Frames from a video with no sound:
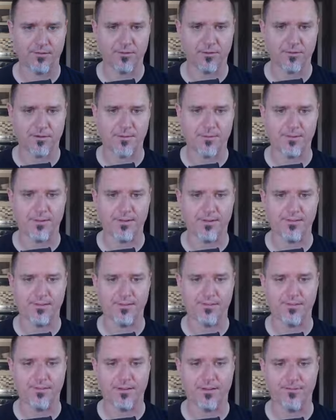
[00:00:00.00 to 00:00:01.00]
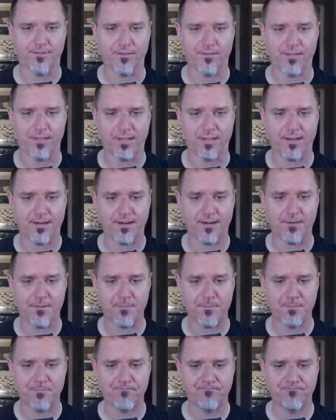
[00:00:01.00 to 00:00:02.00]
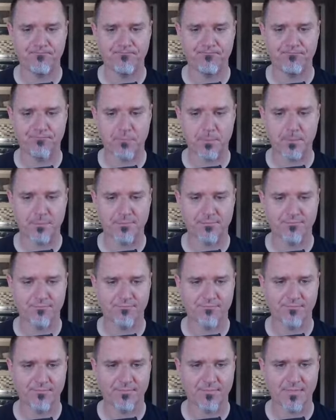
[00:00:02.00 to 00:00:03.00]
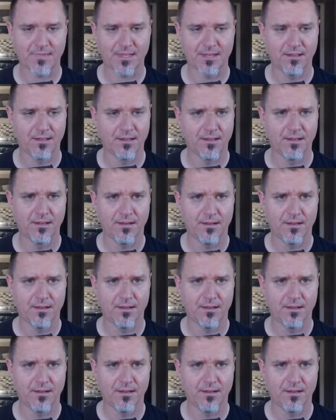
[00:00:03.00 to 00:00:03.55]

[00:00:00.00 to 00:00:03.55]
let's go grab the rest of this stuff over here. What do you